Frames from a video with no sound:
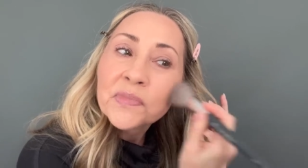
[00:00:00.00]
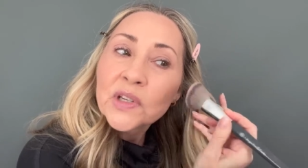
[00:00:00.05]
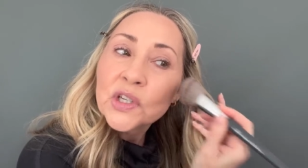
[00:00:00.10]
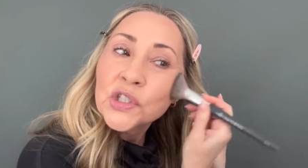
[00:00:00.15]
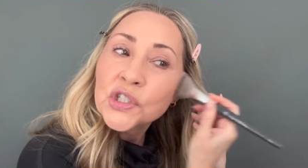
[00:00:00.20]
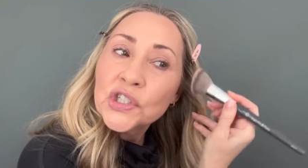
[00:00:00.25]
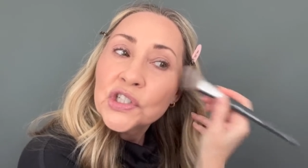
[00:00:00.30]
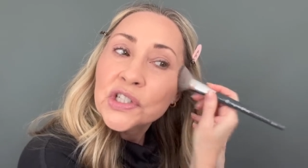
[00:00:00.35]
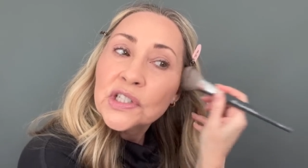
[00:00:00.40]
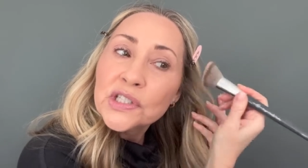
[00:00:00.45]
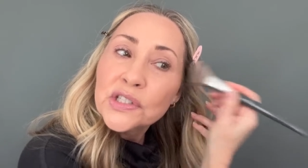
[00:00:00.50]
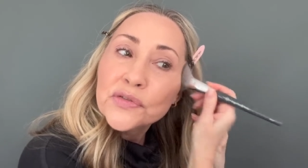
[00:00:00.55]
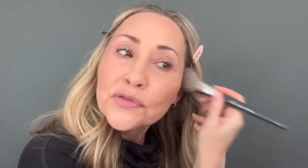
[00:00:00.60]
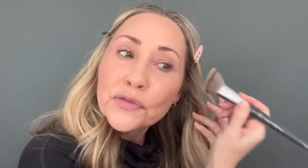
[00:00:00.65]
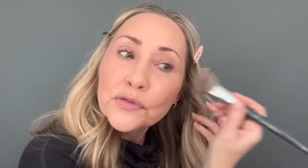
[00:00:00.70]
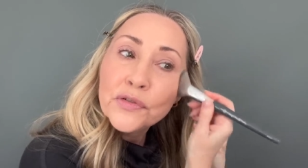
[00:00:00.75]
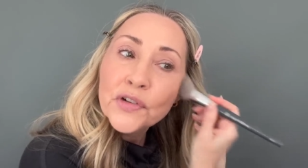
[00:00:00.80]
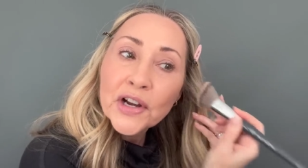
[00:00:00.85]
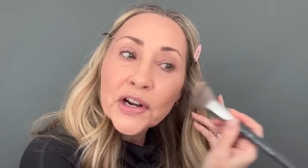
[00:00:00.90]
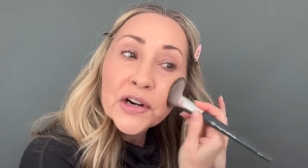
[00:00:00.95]
she's
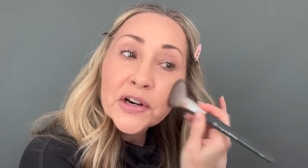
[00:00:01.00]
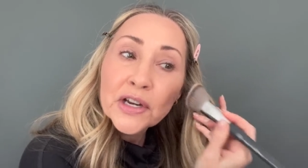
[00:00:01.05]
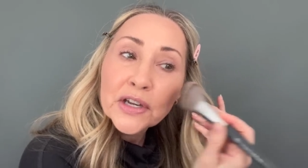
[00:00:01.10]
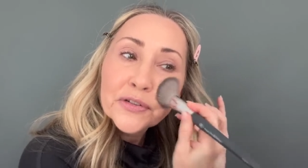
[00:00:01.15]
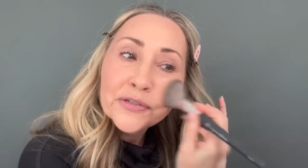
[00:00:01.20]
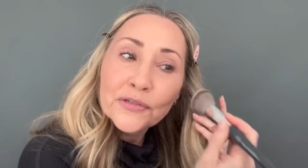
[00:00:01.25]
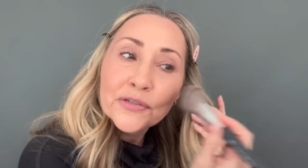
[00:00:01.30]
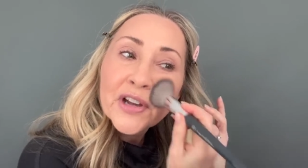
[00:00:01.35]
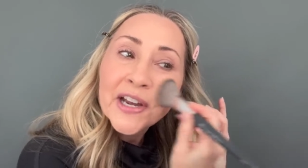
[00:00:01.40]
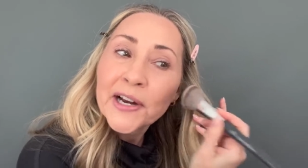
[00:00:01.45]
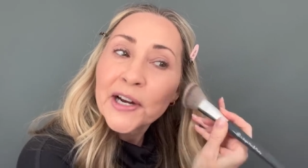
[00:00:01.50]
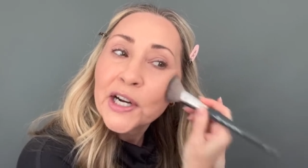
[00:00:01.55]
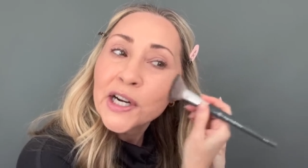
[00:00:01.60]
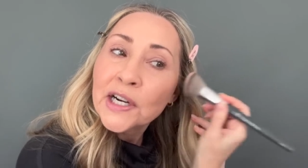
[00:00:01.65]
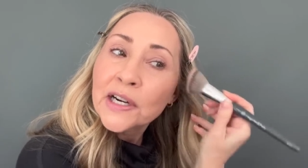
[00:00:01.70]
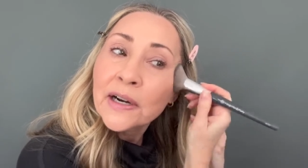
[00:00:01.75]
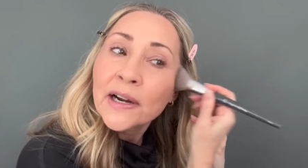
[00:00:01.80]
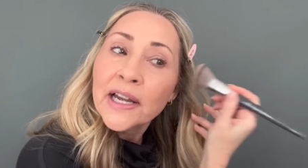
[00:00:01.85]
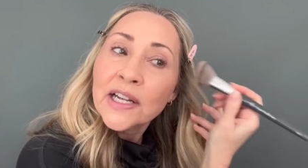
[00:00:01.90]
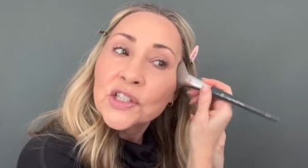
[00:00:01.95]
very
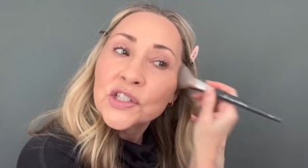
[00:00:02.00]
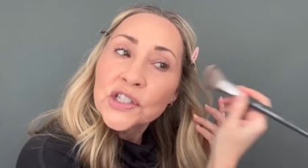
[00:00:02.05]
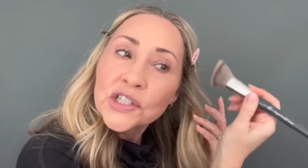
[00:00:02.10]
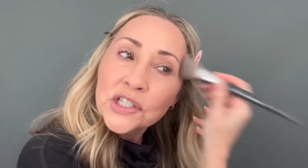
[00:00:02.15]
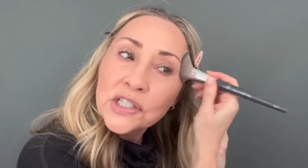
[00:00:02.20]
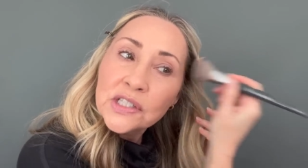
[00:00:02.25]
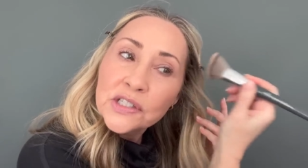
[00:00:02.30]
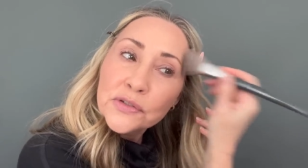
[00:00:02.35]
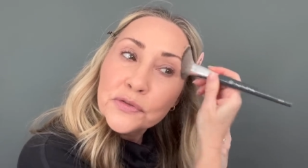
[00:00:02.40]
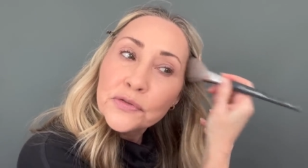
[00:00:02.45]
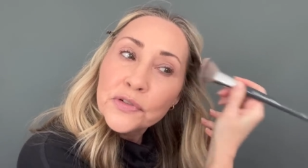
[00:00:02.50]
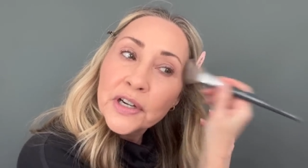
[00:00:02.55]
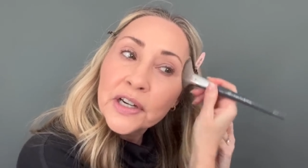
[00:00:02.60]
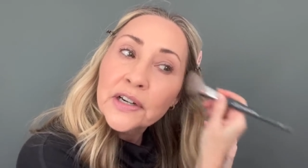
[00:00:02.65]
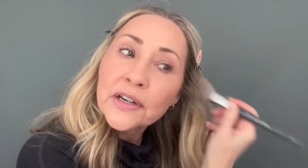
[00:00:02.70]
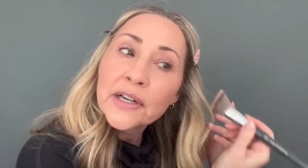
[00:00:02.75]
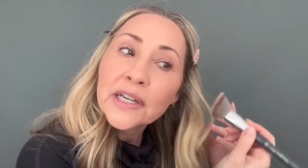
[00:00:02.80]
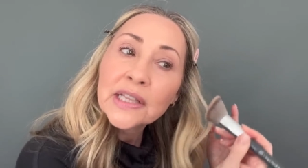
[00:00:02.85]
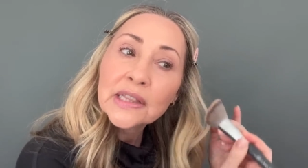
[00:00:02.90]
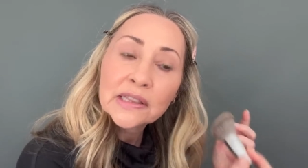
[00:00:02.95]
fair and she's
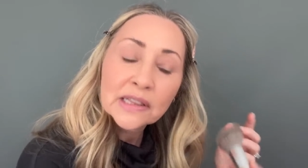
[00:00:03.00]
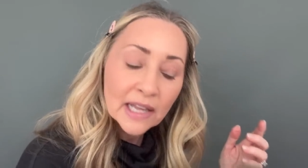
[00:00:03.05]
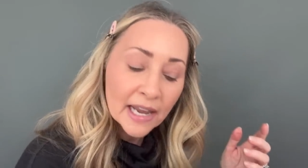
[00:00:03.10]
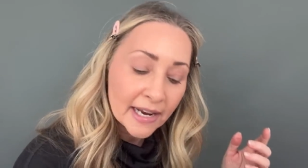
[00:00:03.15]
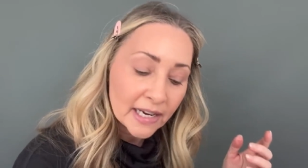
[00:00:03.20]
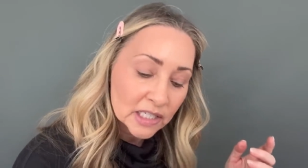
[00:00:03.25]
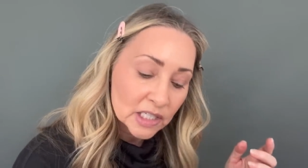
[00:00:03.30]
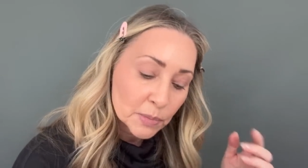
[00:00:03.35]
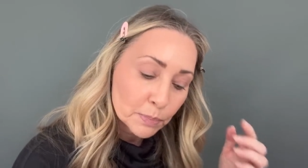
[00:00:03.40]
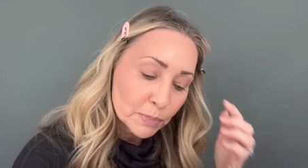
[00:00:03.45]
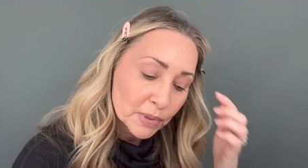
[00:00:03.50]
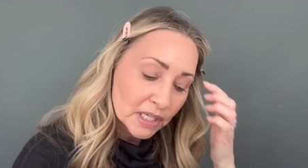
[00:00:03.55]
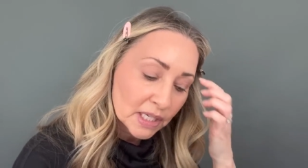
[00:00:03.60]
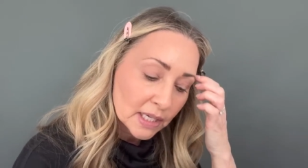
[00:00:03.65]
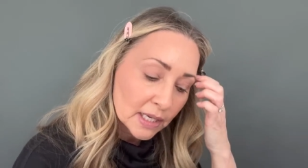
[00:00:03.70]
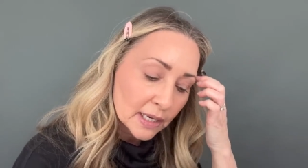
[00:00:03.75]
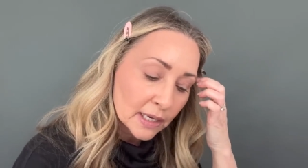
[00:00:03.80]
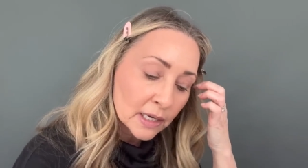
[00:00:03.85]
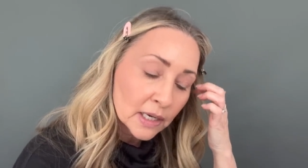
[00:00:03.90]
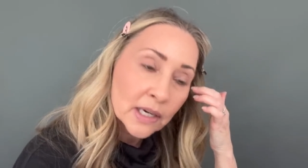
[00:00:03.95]
very light
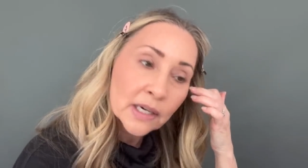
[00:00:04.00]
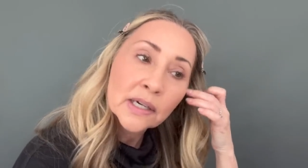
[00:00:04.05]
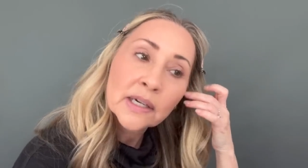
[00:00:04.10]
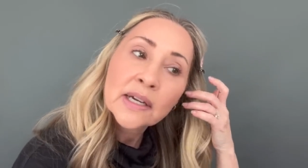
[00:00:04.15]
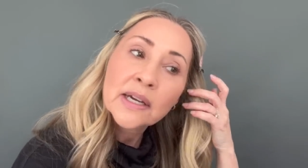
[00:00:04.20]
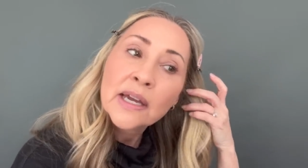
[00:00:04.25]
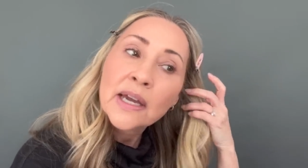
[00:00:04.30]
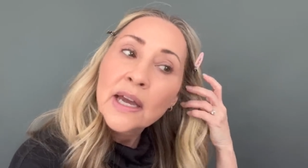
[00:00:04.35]
pink.